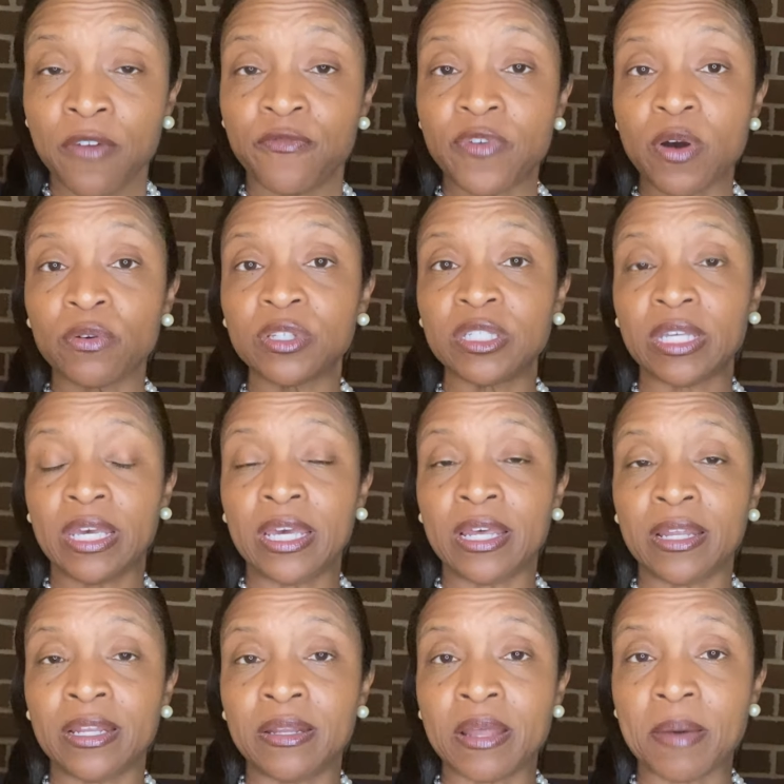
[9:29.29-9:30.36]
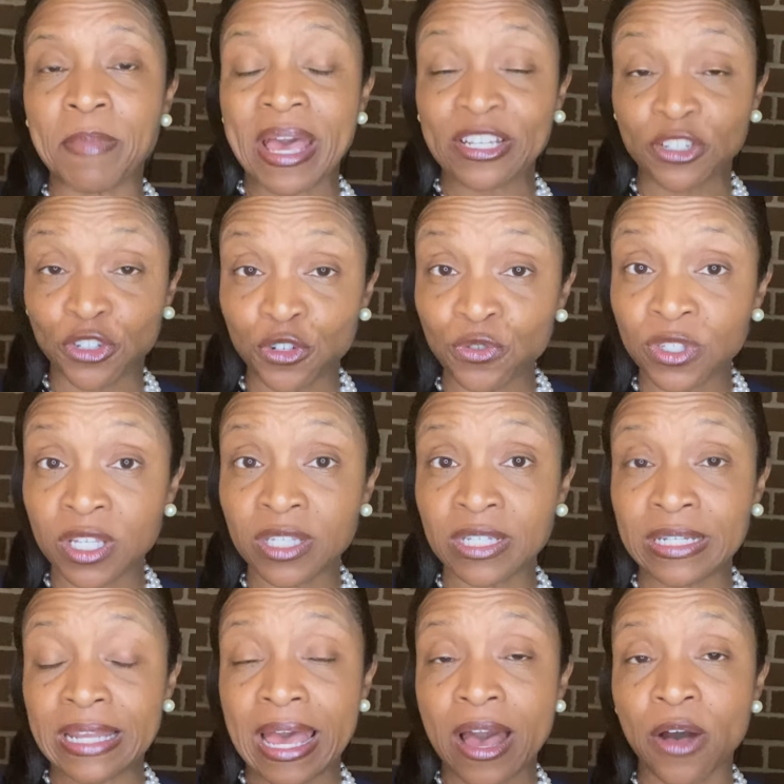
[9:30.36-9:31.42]
Folks in Massachusetts,
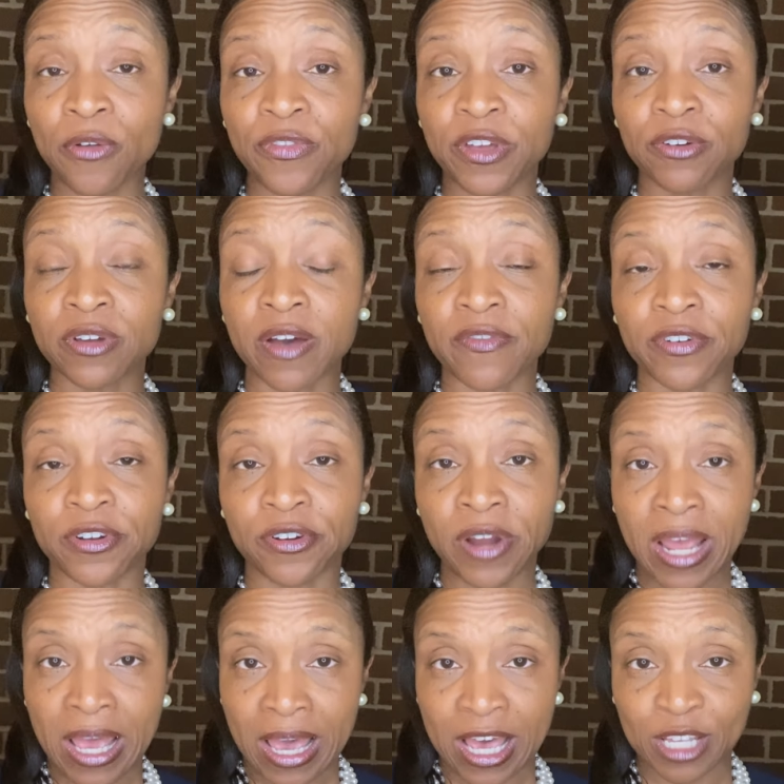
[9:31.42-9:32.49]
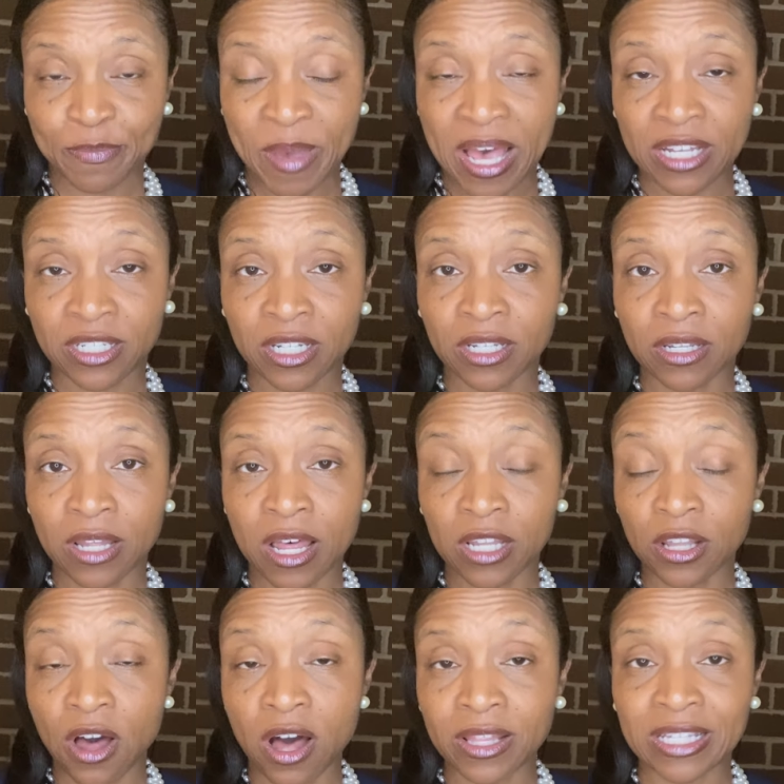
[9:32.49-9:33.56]
now their governor has passed a
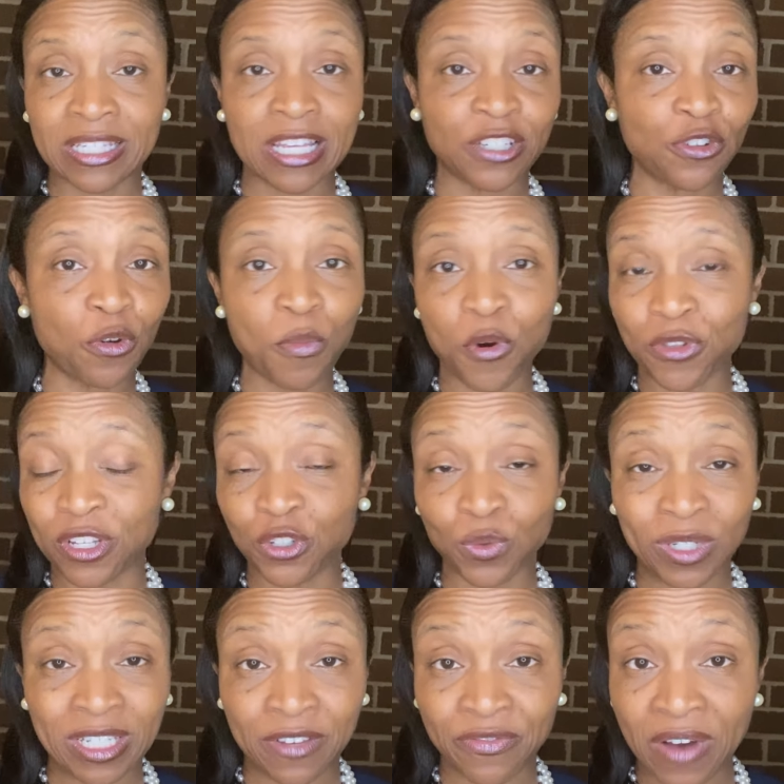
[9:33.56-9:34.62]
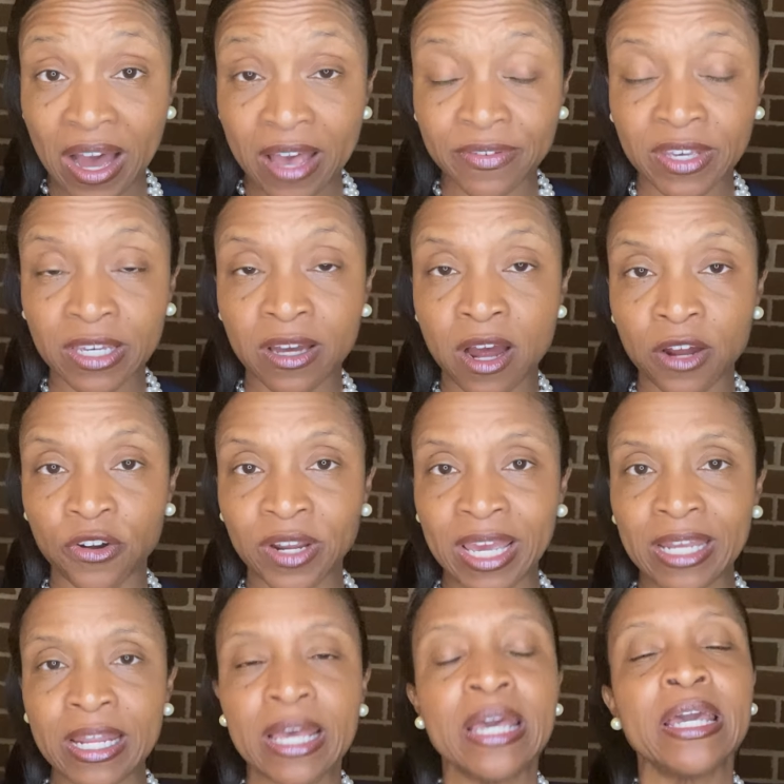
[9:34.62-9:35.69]
law that says no more than 25 can
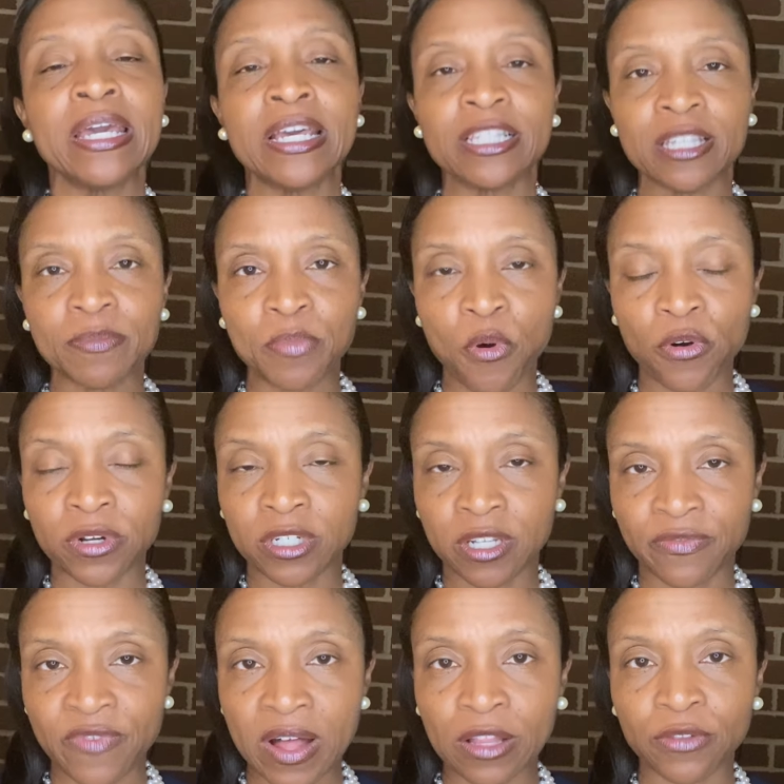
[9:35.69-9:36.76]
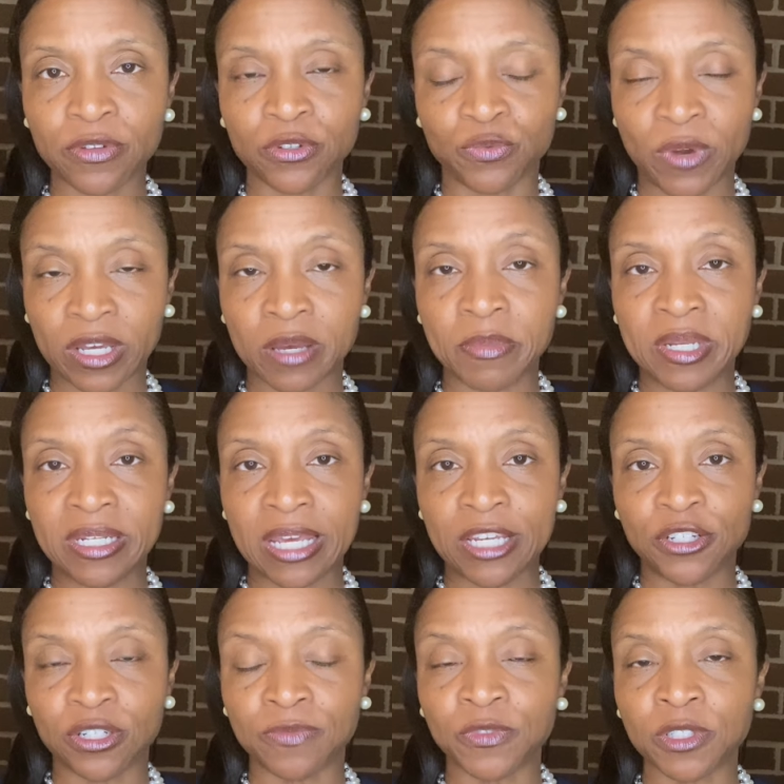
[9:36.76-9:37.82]
congregate. It's important to follow those
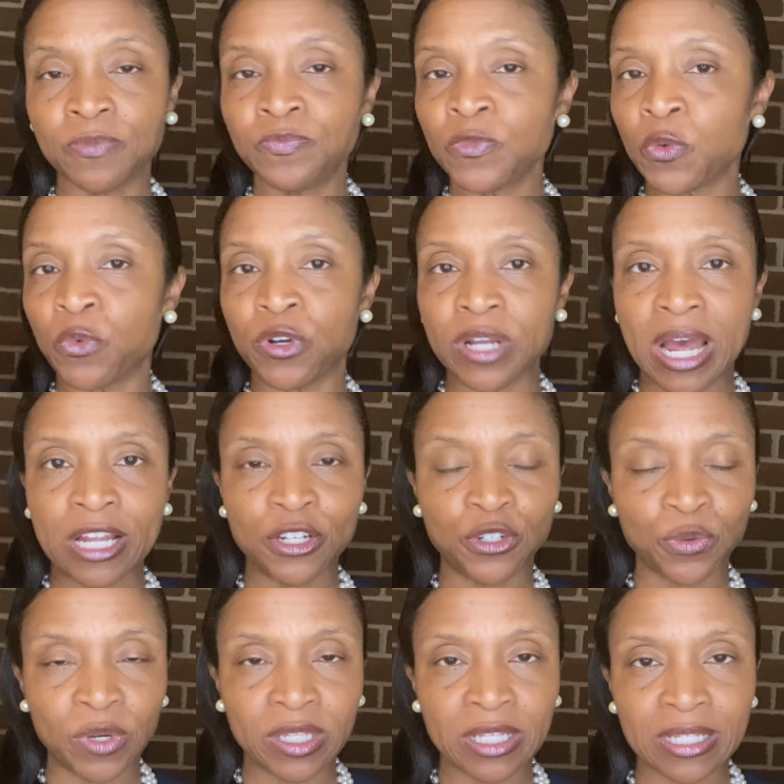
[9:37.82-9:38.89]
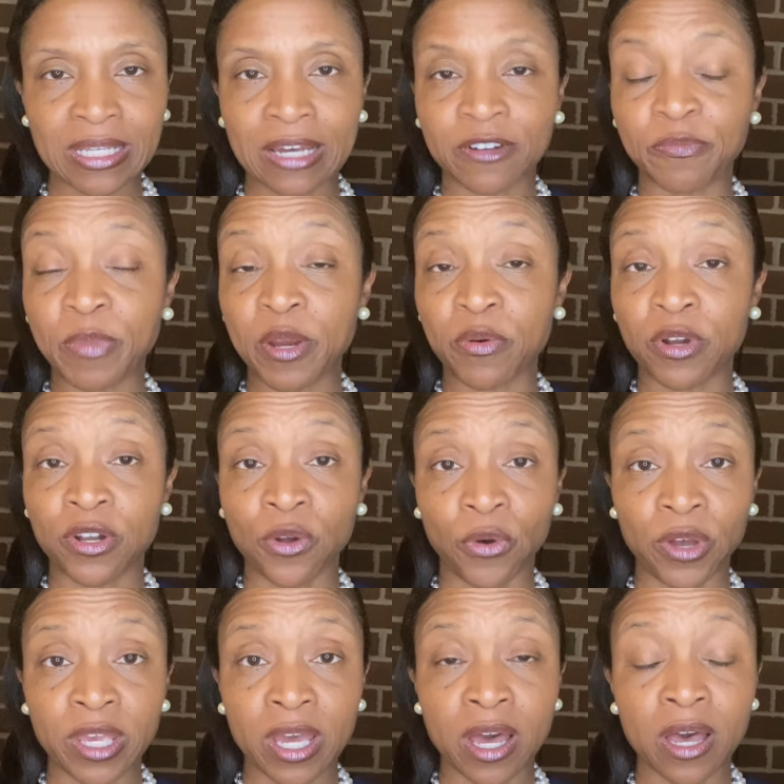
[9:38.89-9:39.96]
recommendations. We're not doing this out of
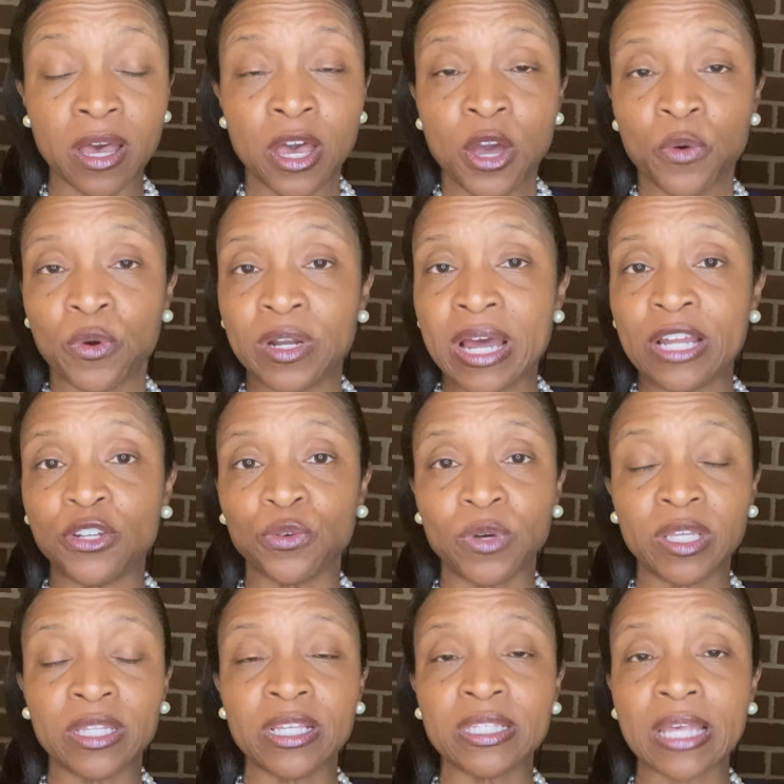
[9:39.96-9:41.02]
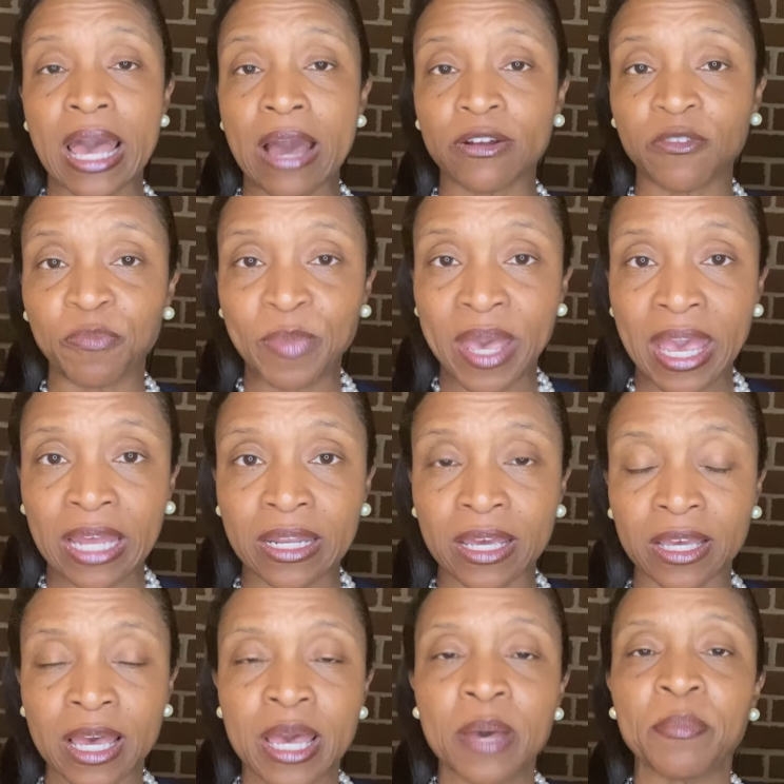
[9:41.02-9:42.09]
paranoia. We're not doing this out of
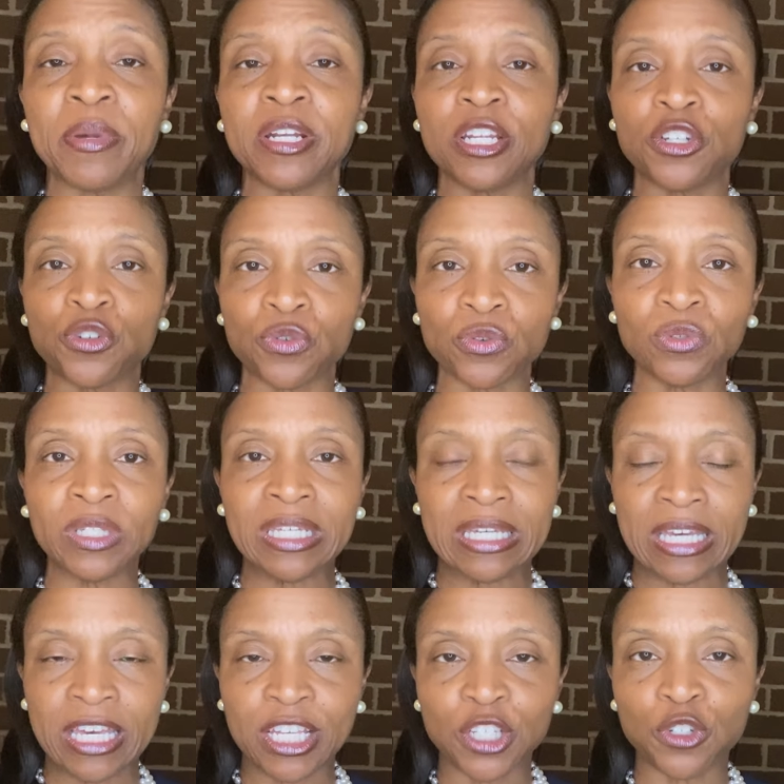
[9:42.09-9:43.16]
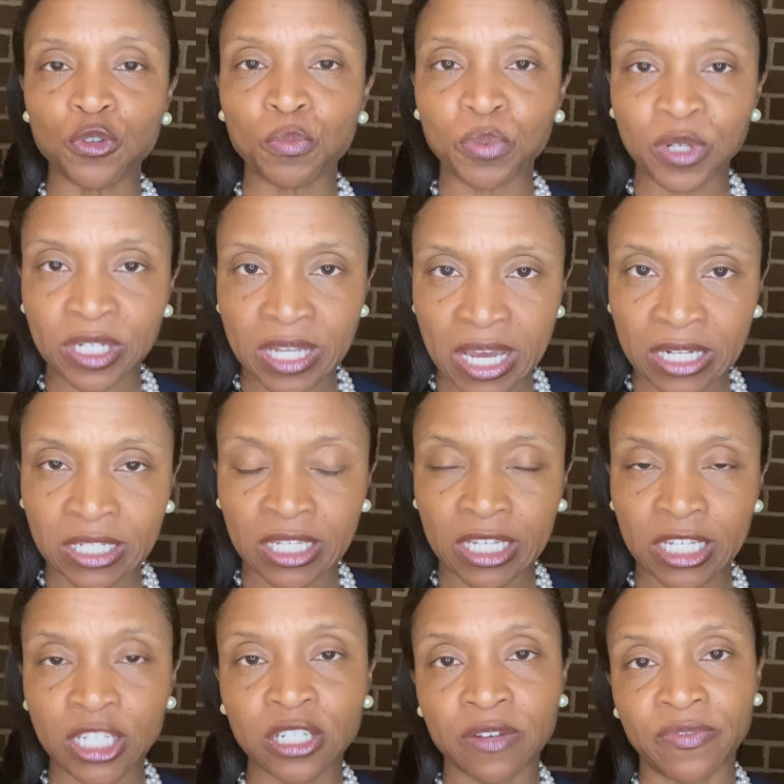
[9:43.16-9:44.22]
panic, but it truly is to protect
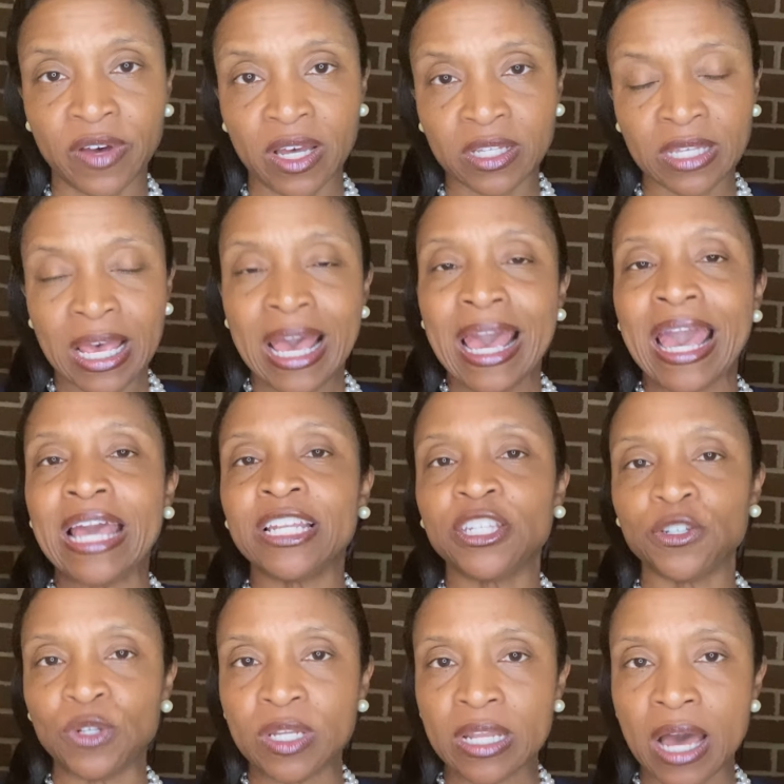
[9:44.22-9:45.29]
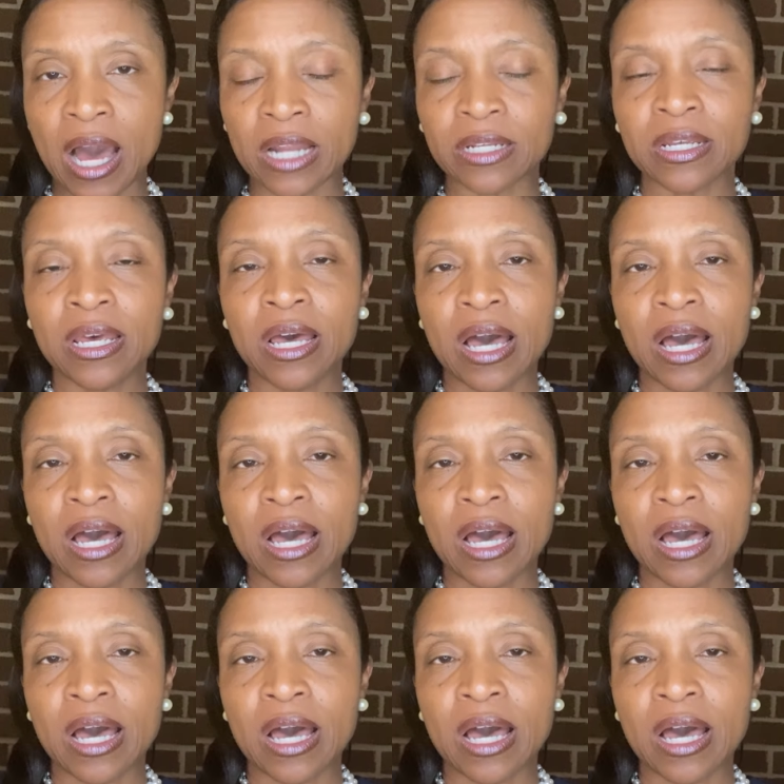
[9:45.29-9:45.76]
each of us and to not